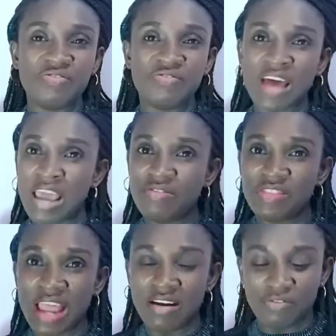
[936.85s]
5
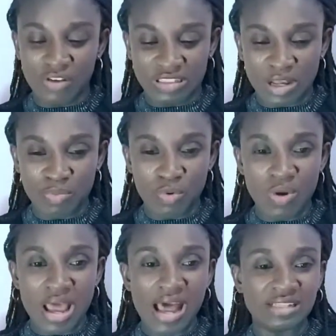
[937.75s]
naira, for example,
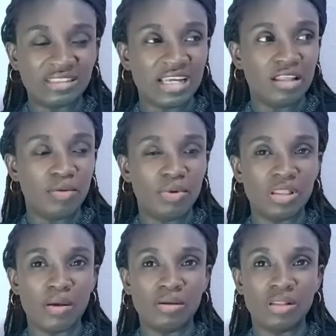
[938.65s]
and tell
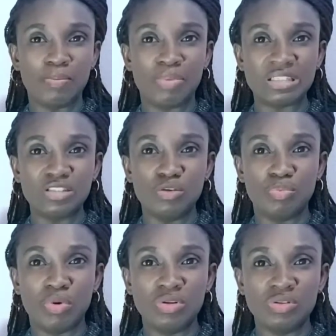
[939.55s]
the person you
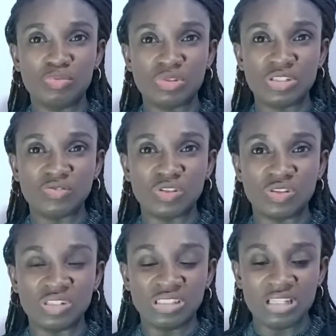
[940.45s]
bought it from,
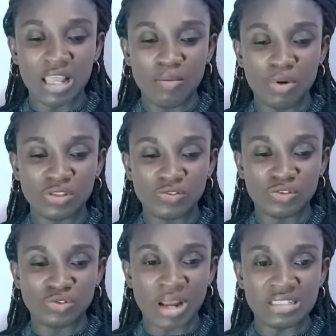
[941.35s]
the dealer you bought it from,
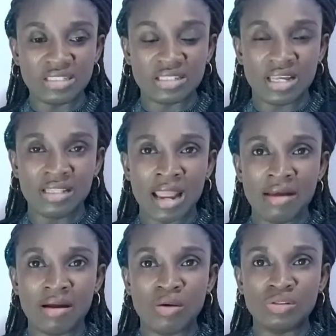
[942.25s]
to write 10
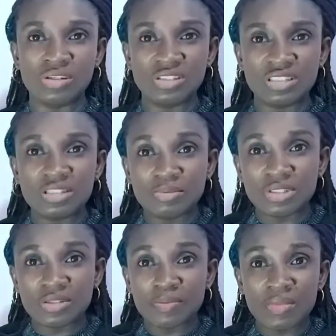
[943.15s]
naira on the receipt.